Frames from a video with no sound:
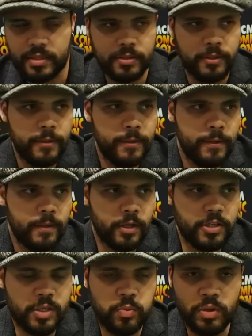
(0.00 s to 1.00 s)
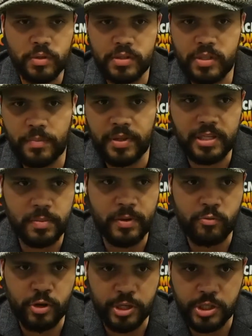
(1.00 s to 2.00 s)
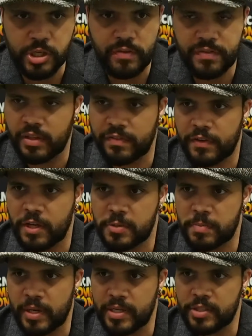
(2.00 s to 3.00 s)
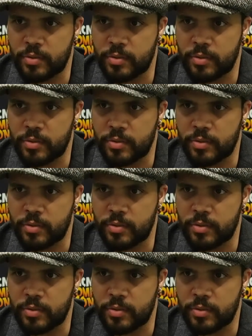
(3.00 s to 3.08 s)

And you just want something to be rich enough in the first place